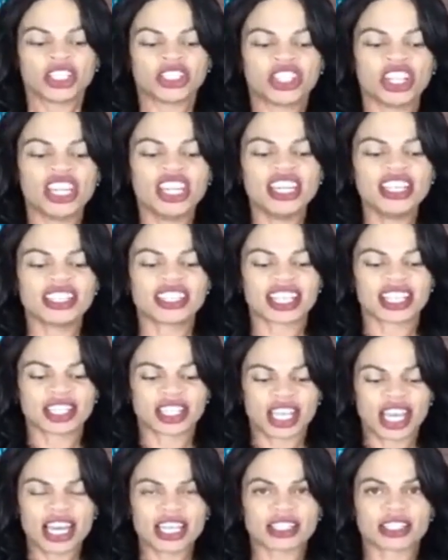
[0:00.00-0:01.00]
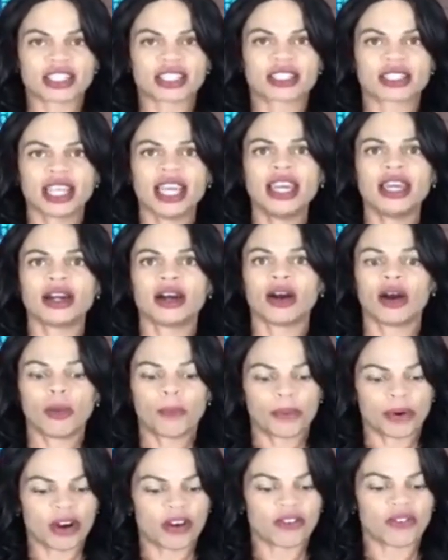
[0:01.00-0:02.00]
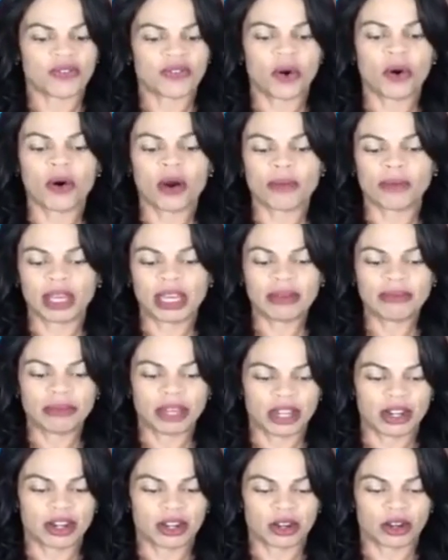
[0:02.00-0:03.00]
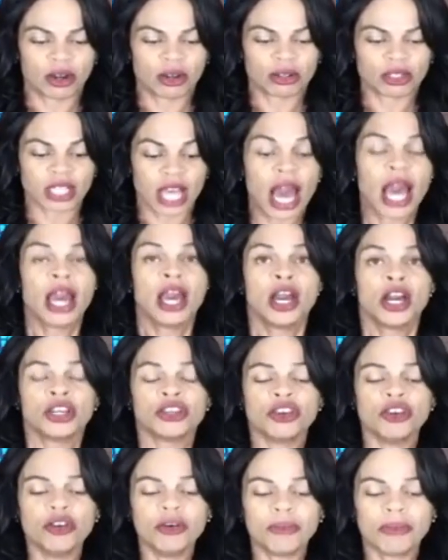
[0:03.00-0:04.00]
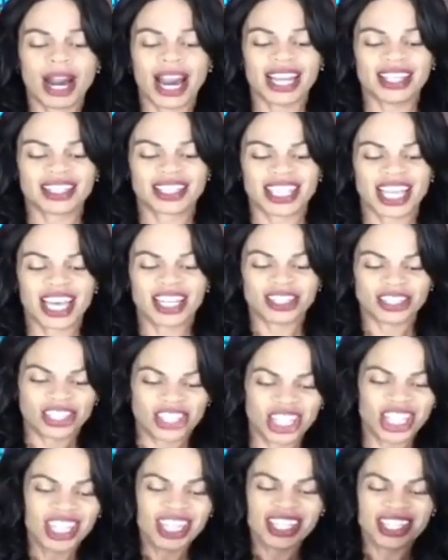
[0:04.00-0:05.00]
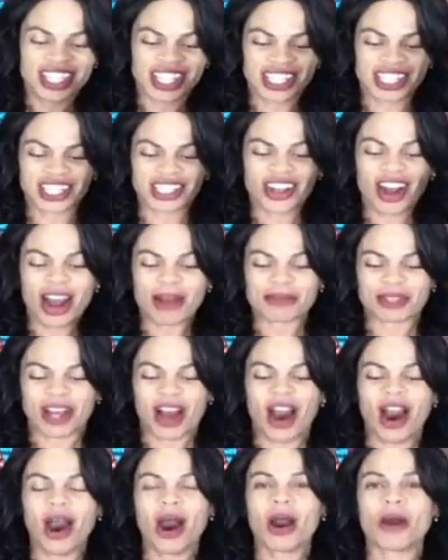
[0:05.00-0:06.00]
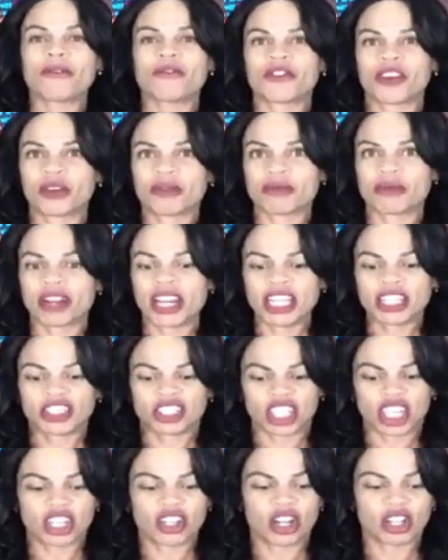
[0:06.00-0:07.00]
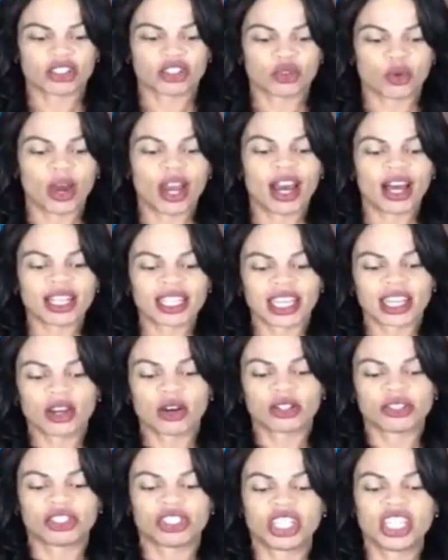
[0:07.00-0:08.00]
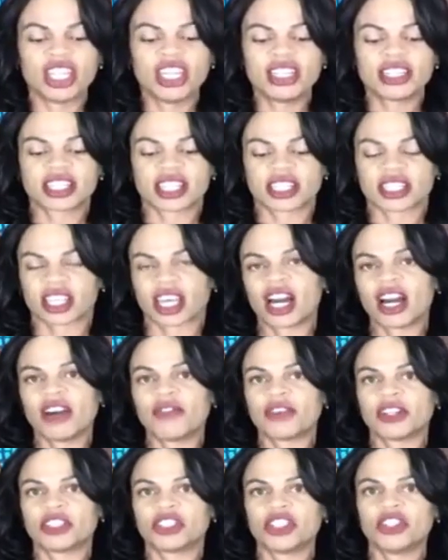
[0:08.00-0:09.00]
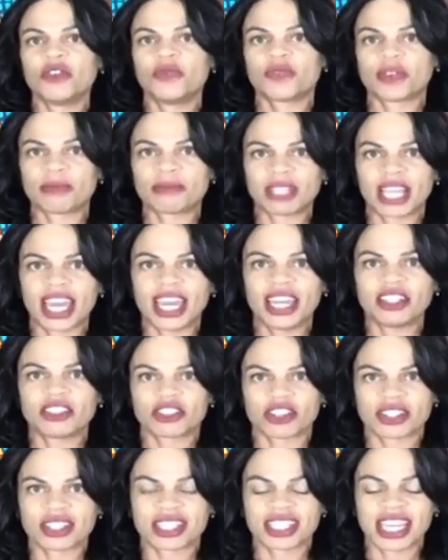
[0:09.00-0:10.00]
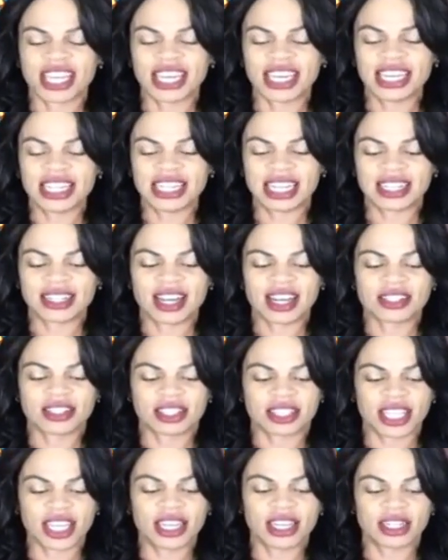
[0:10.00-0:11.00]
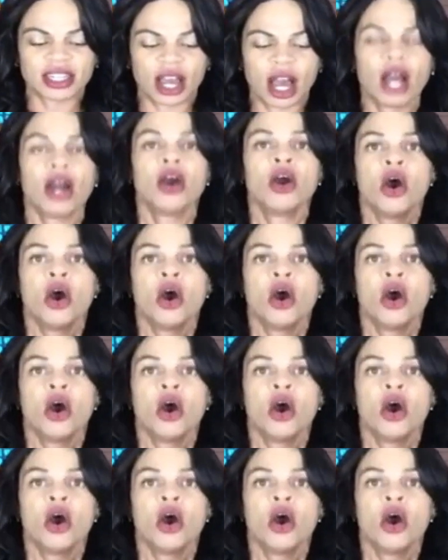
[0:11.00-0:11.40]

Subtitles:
Jesus is still performing miracles. You might say Jesus stopped harm from reaching your dwelling, or Jesus covered you from danger seen and unseen,